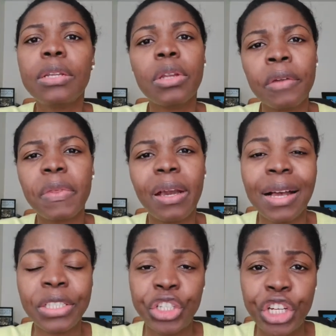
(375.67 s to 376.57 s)
Nothing
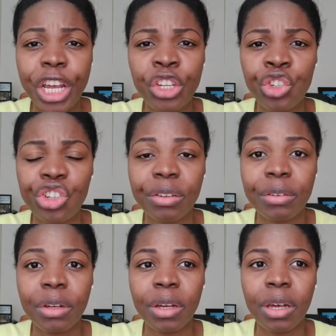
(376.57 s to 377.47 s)
has changed.
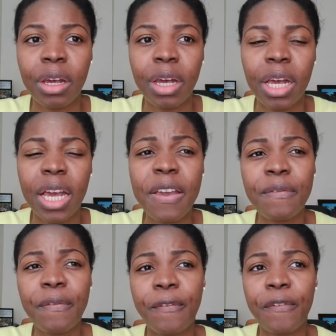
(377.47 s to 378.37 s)

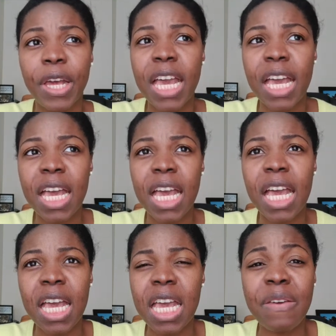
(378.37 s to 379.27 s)
If
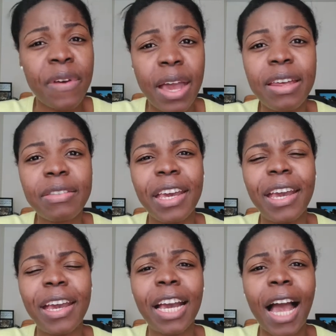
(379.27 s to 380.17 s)

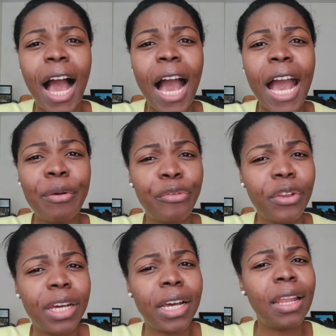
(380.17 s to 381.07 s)
anything, I am
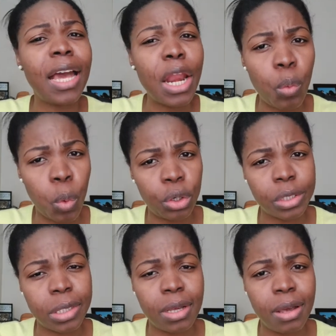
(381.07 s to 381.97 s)
feeling a little
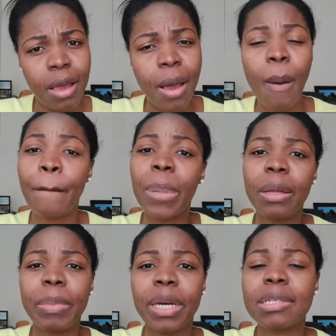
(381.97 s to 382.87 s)
worse.
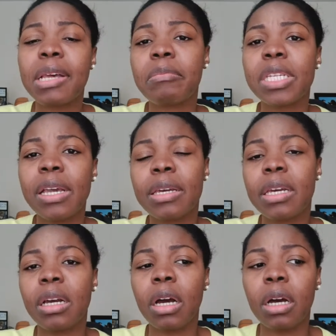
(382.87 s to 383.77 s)
But because I'm
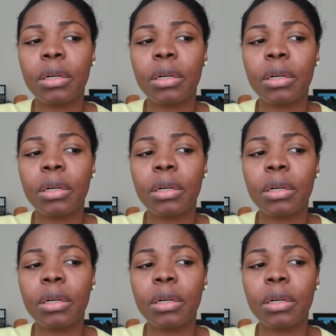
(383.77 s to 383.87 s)
taking